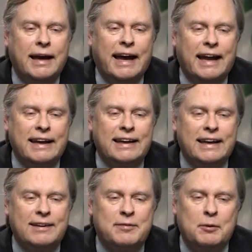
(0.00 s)
and
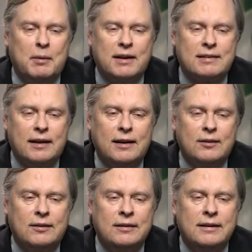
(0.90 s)
a few minutes
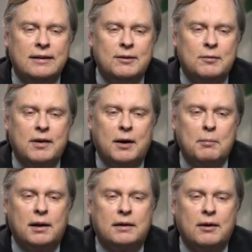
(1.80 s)
later you've got
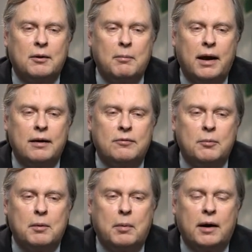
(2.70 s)
a military man
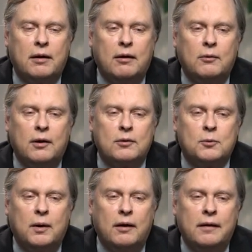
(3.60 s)
from the Pentagon or
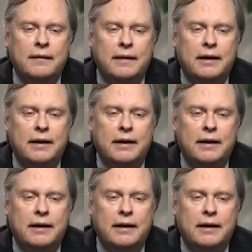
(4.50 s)
elsewhere,